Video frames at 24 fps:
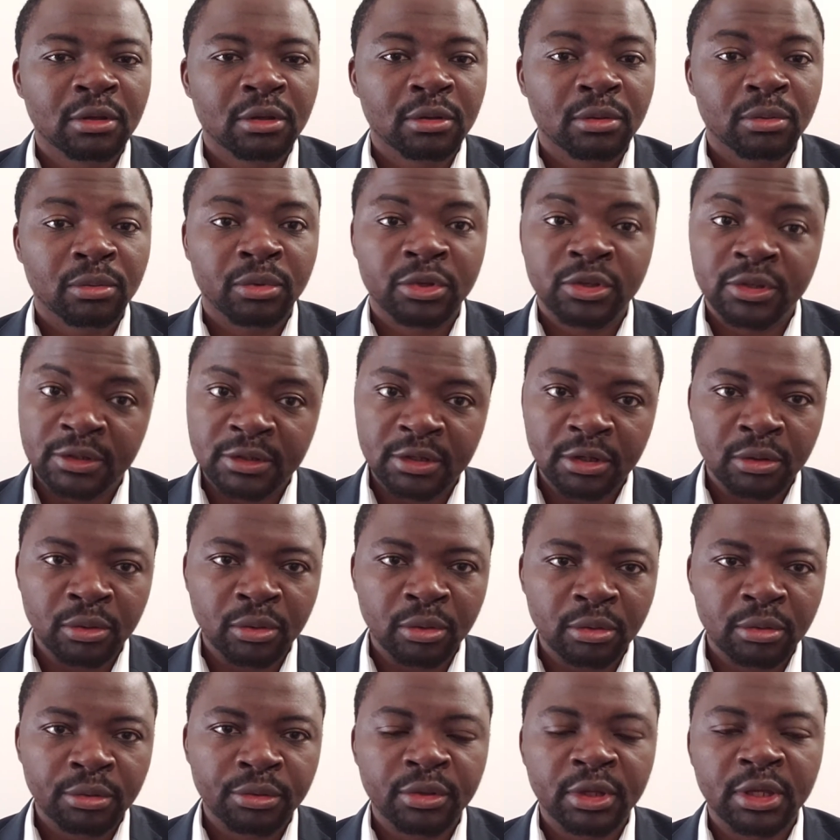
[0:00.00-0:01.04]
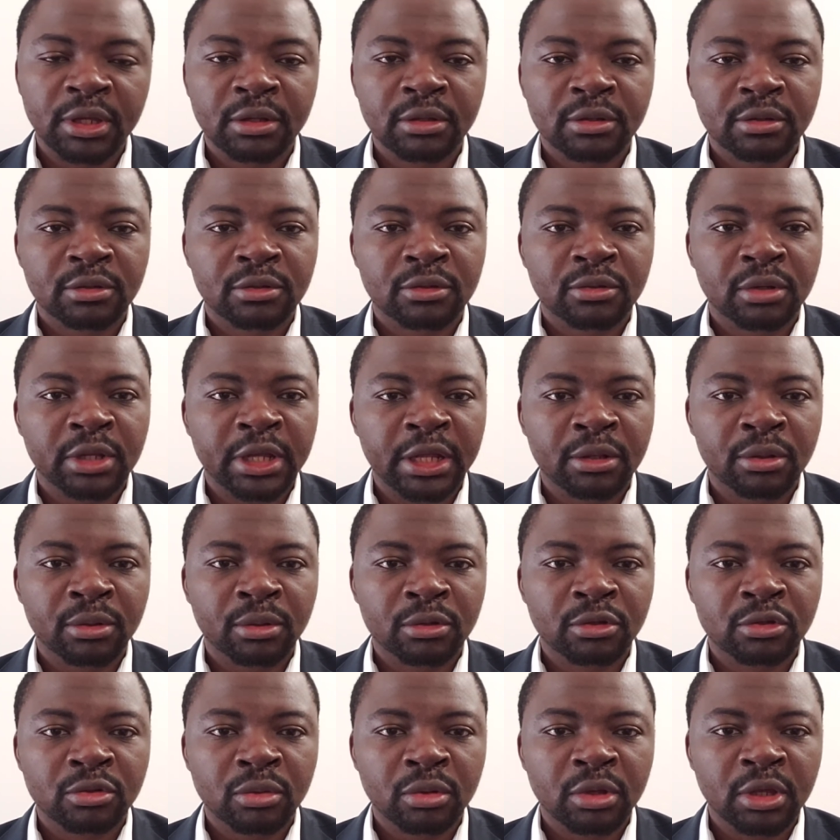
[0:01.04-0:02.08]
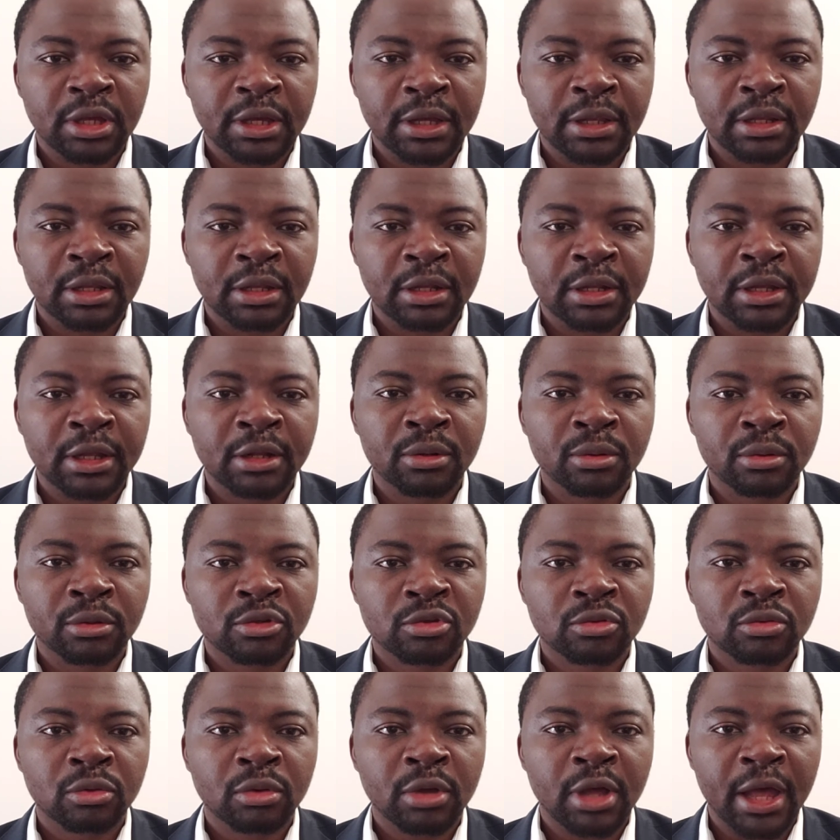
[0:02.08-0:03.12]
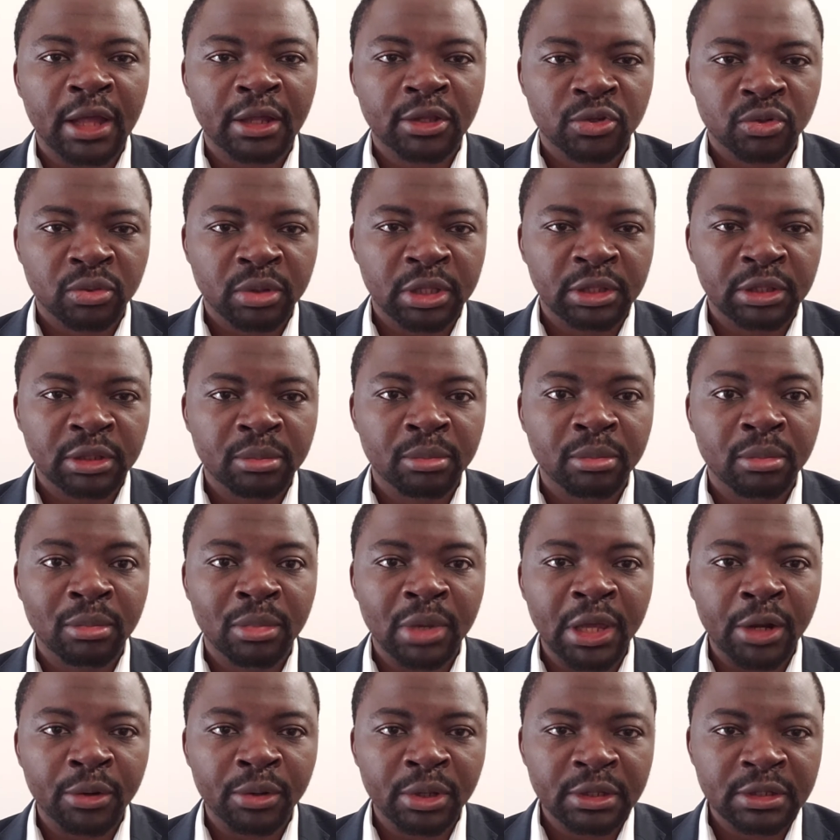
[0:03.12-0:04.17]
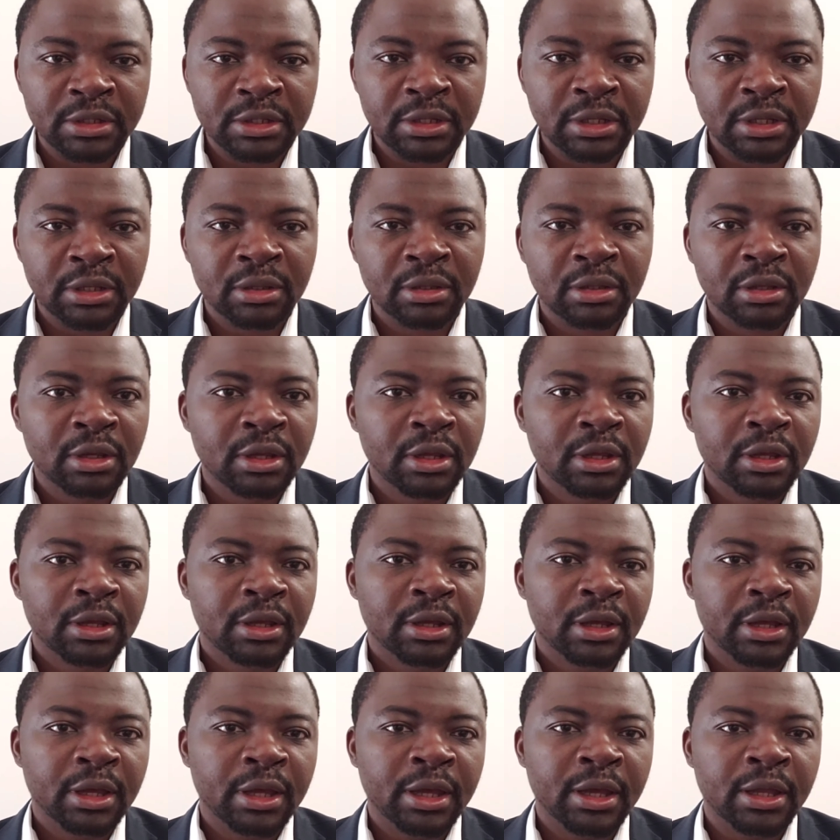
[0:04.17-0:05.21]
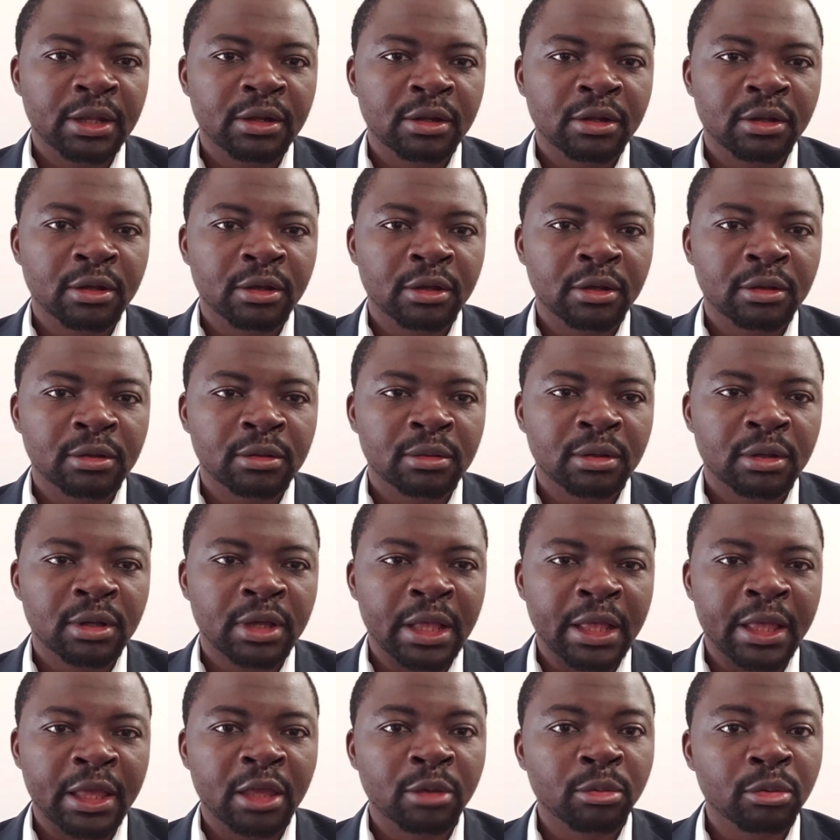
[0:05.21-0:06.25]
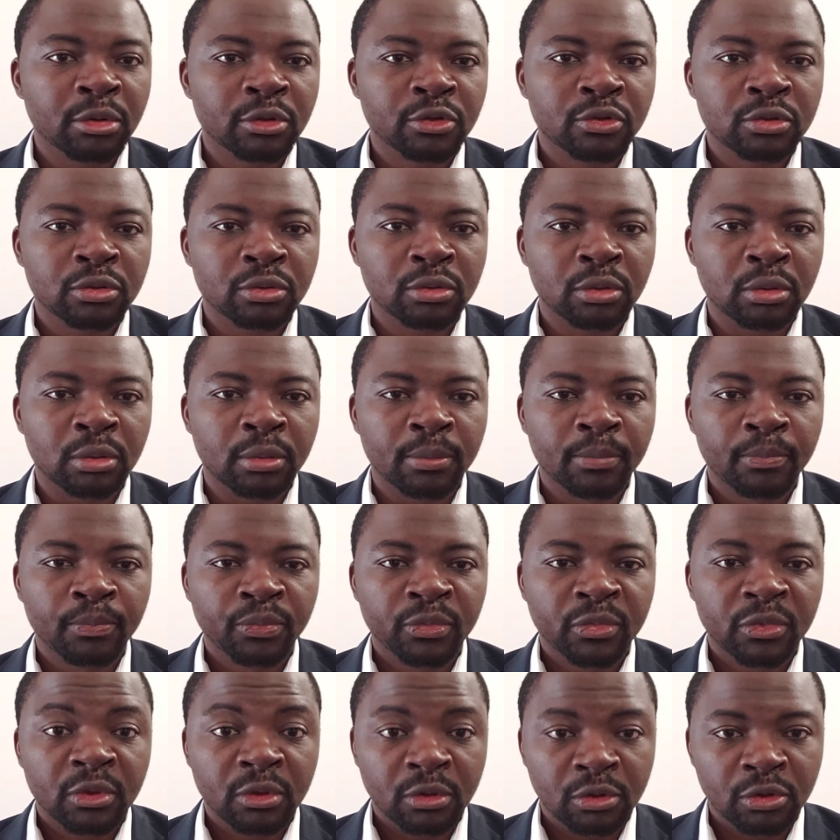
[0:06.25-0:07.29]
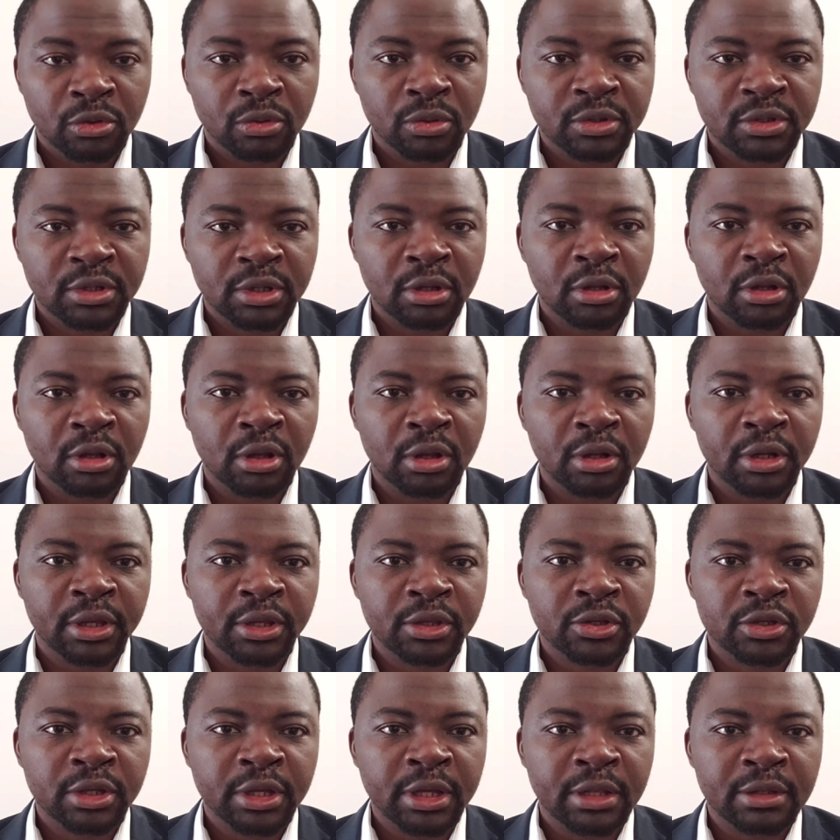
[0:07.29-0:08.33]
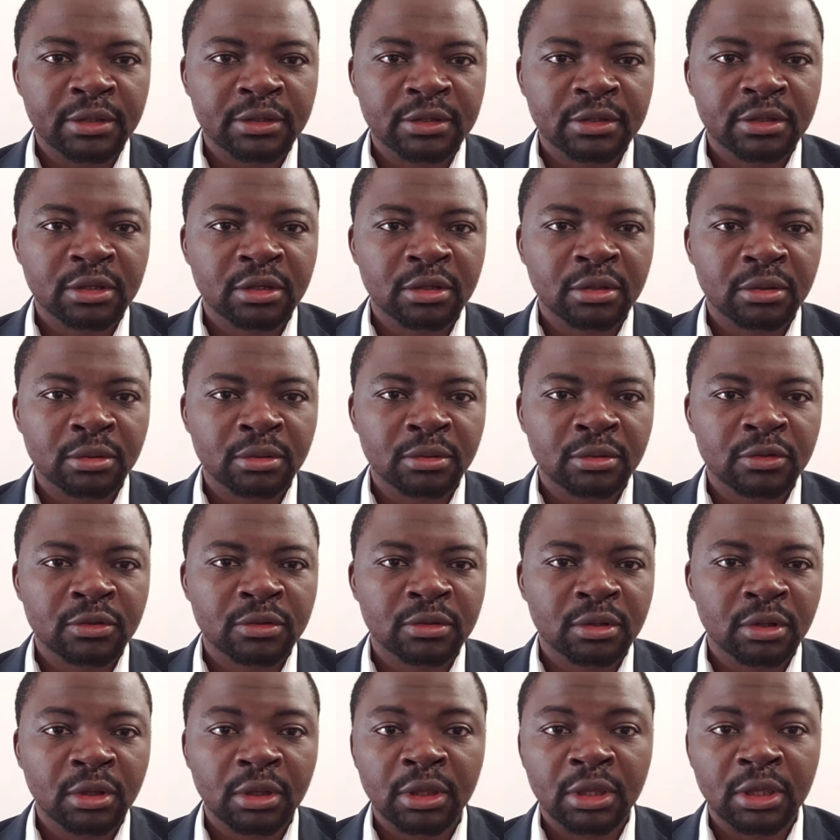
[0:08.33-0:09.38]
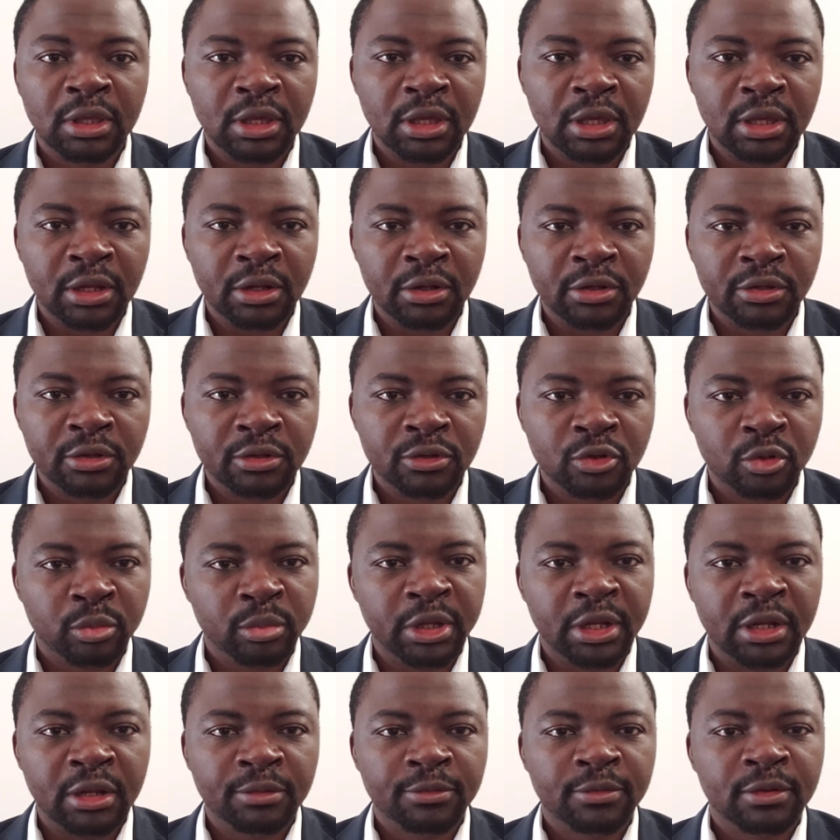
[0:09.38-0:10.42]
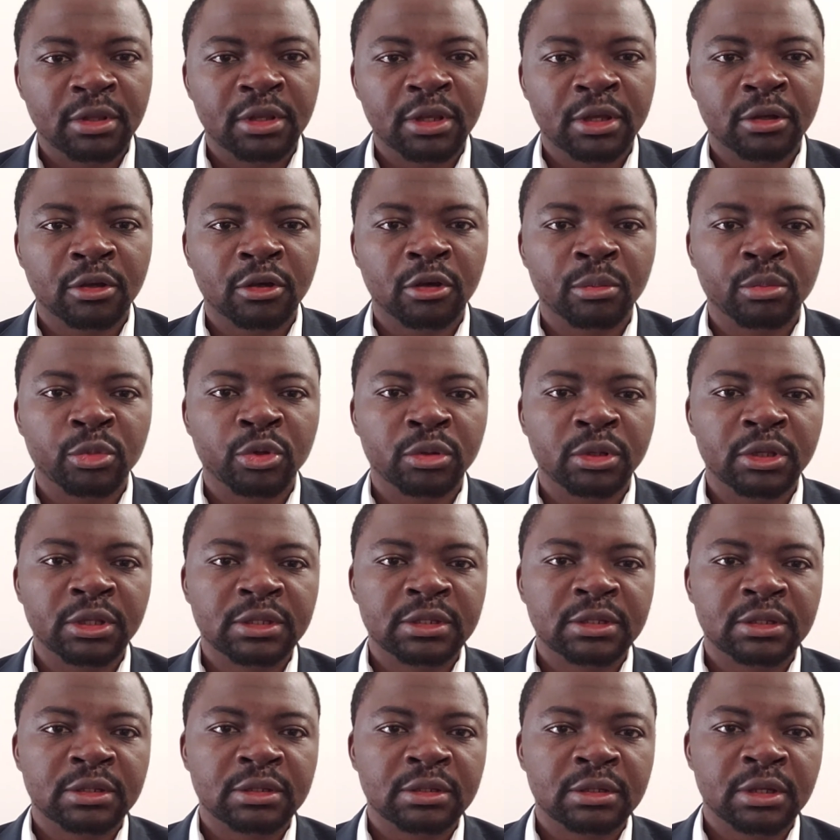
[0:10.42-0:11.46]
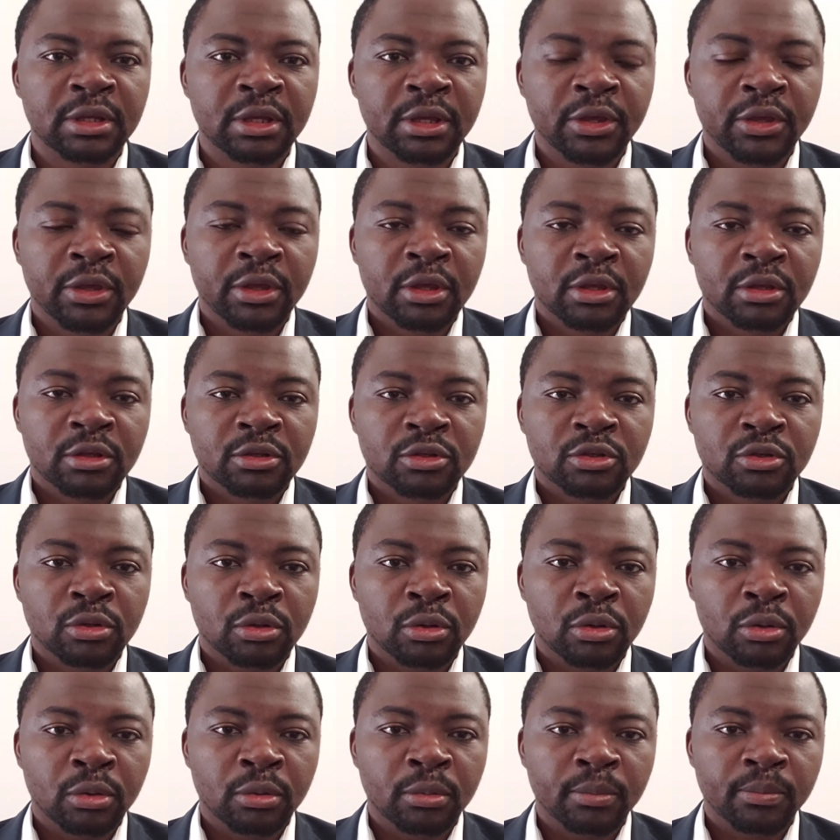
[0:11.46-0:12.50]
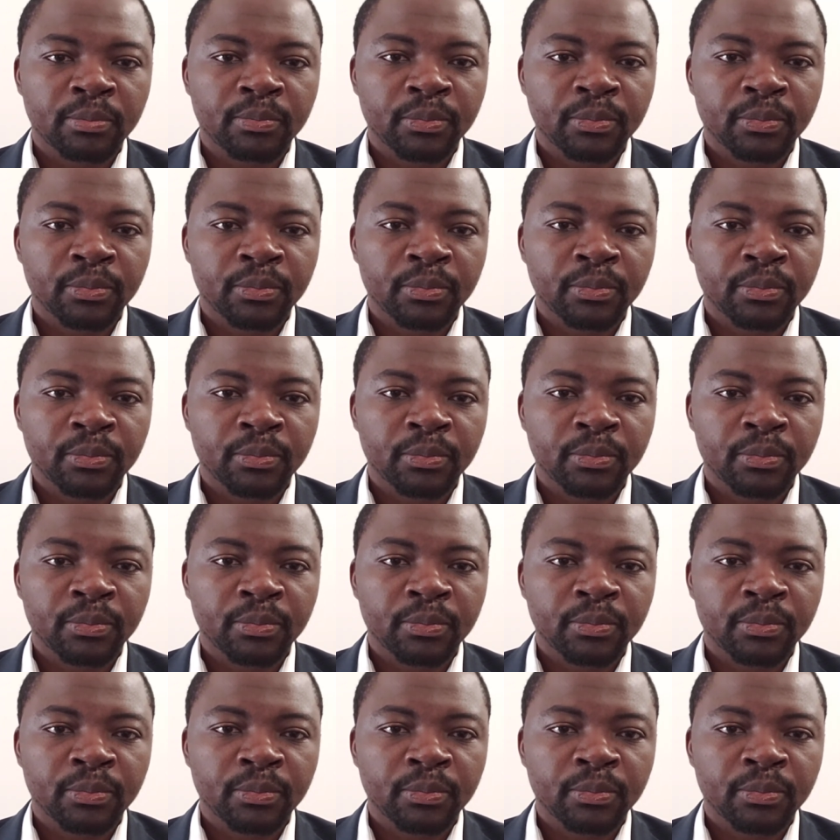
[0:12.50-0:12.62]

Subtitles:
which is a good thing, so that those who get in are those who actually merit it and are able to use the knowledge and skills gained to benefit their communities. So